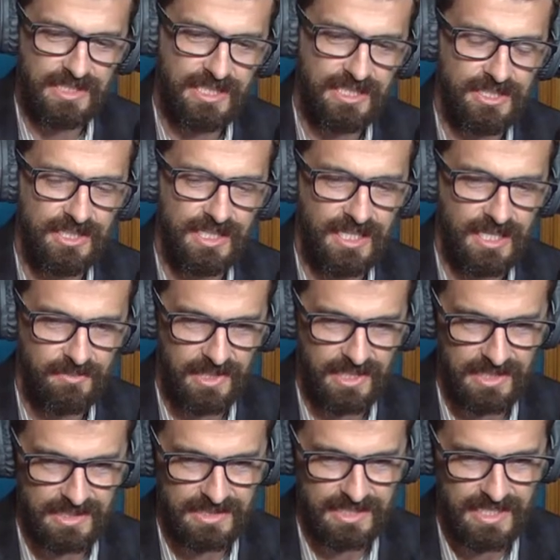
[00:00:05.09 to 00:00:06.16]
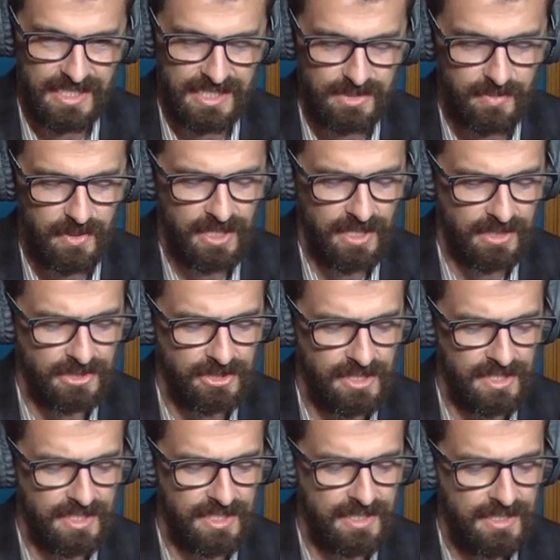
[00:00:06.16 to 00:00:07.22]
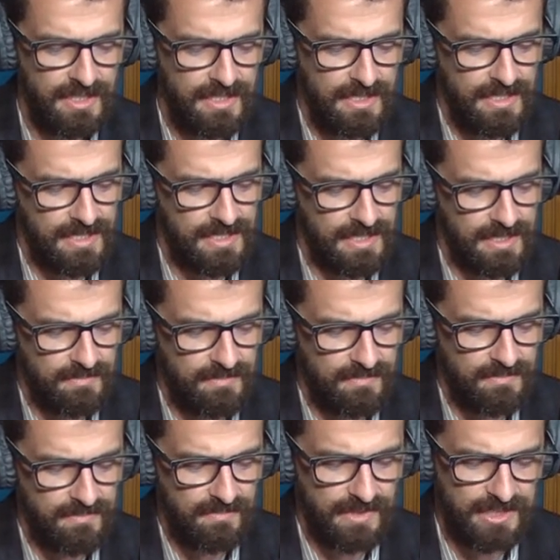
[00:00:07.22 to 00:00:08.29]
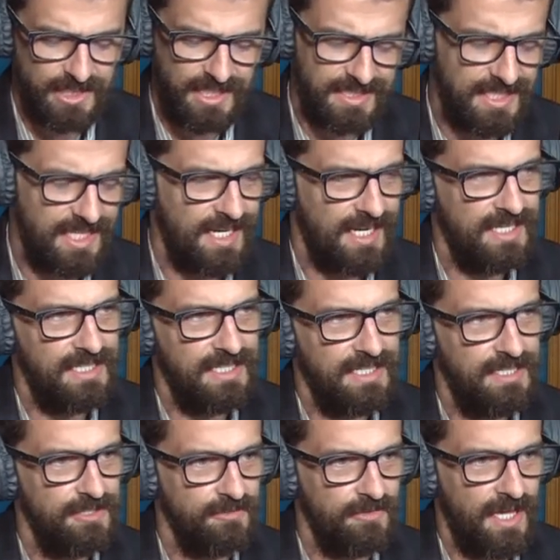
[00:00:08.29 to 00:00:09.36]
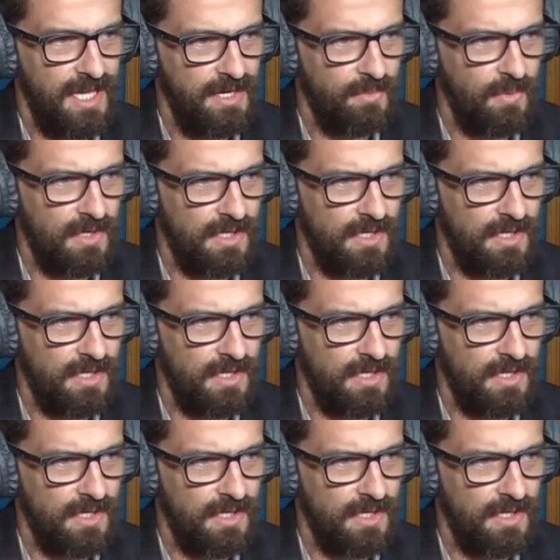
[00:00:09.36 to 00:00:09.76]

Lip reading: it was initially going to be the stage production, but just the idea of K.